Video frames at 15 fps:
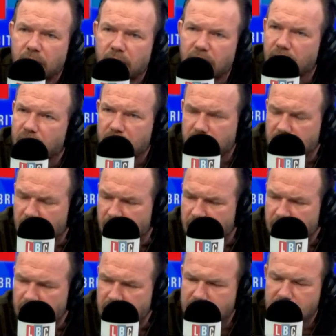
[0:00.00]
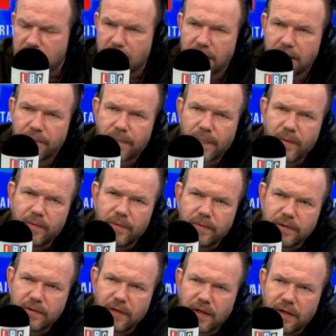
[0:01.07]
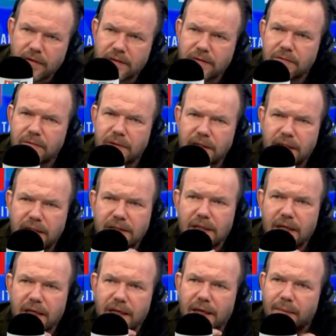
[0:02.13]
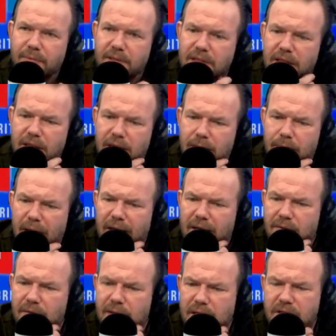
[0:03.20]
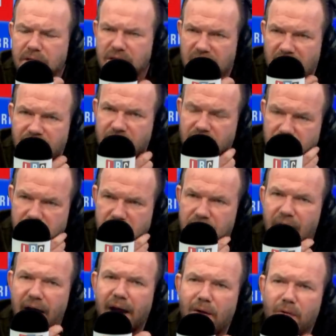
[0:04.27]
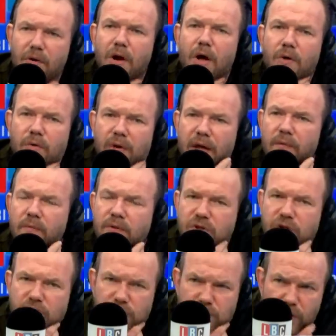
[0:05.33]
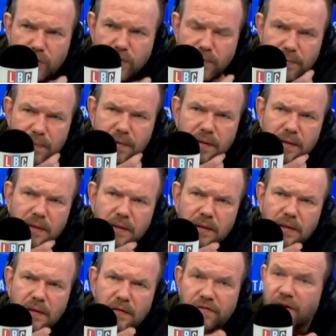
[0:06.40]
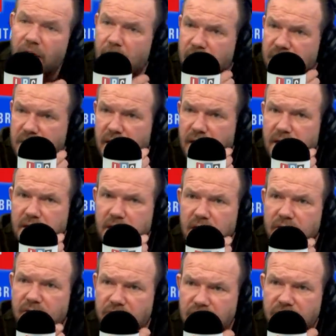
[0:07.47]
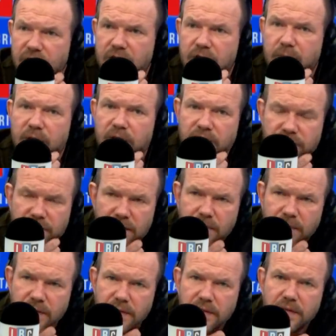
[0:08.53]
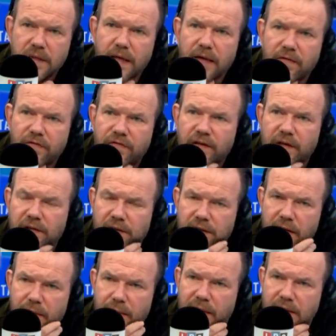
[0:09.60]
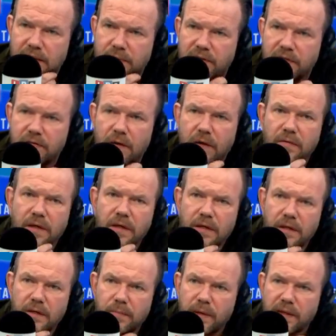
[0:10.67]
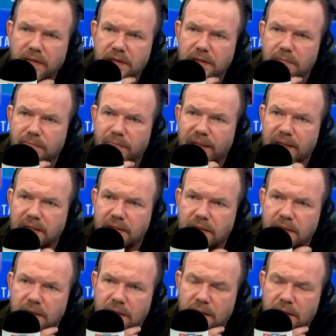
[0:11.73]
But, you know, as I say, we'll try not to relitigate that particular battle. It's just evidence of how low they will stoop. Farmers next. After the fishermen, the farmers now fear that they're about to be thrown under the Brexit bus.